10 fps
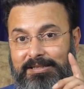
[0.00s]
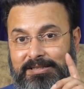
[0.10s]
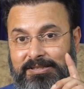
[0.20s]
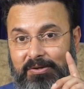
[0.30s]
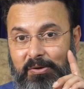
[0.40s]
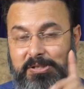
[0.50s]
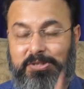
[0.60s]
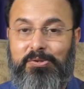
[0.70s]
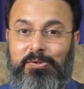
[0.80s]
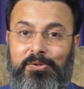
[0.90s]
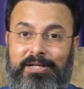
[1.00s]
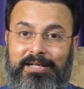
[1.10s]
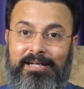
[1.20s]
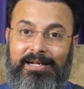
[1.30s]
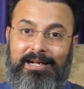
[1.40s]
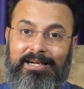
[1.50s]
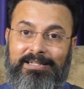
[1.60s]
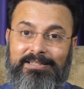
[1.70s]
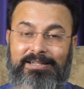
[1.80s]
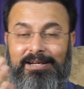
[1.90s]
it's also looking
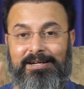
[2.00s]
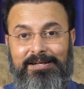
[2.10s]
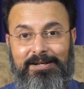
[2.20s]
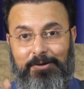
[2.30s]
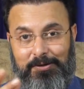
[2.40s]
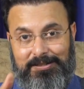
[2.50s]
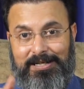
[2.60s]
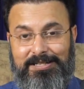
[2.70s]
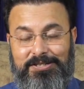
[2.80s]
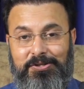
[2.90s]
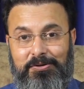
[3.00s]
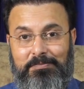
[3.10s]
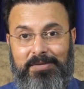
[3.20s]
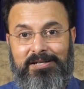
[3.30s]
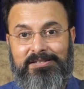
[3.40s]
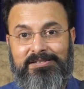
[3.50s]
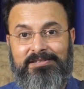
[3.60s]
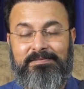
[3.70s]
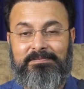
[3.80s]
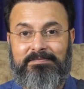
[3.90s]
at the Lagna Lord, that is your Mars.